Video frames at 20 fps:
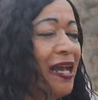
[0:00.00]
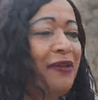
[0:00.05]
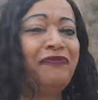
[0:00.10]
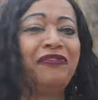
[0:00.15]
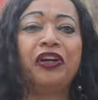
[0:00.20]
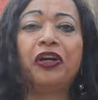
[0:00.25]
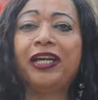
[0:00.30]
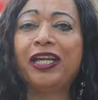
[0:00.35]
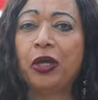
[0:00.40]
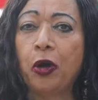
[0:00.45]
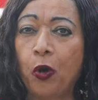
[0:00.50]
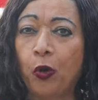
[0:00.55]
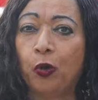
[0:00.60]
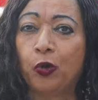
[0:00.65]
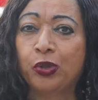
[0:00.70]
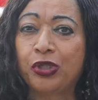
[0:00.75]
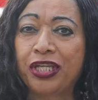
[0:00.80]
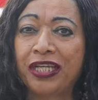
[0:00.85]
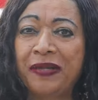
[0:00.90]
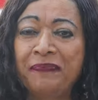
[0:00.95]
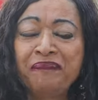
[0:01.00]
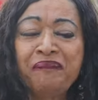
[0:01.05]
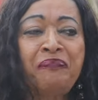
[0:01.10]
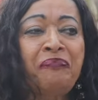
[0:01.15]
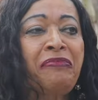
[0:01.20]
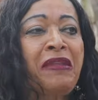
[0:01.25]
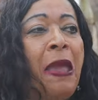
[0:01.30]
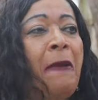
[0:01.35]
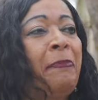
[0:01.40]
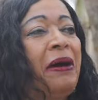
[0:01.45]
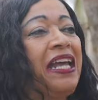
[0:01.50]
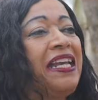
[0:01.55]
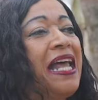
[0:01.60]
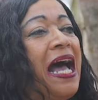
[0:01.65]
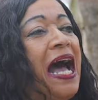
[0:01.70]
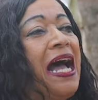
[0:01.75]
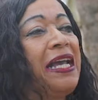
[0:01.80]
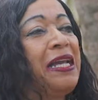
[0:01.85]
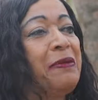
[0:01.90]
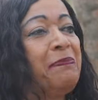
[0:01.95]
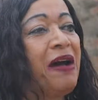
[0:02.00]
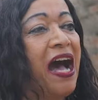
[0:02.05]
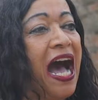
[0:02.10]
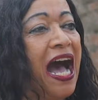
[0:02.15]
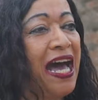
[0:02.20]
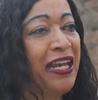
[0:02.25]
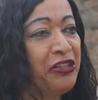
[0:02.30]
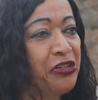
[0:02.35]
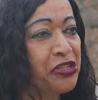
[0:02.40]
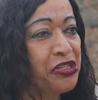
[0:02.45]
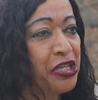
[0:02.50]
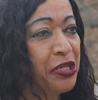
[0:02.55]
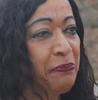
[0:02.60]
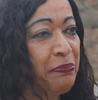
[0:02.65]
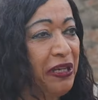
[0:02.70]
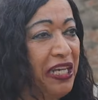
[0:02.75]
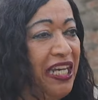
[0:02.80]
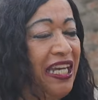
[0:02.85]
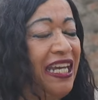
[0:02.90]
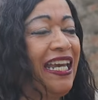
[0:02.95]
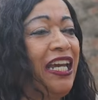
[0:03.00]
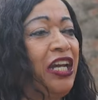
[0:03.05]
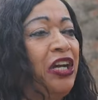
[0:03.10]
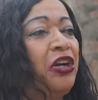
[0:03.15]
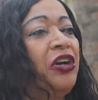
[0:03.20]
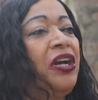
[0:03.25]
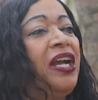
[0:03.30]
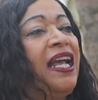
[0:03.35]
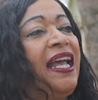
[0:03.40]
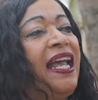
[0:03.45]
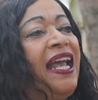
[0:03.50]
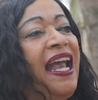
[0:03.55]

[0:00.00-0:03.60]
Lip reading: I'm very old, but I am honored to be here,